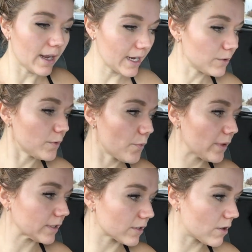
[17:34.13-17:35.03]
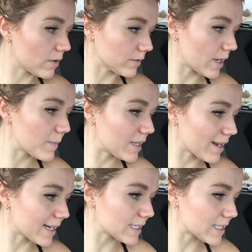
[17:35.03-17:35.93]
I don't know what they're called. I mean,
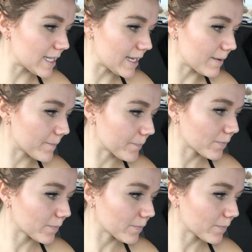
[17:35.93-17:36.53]
I guess the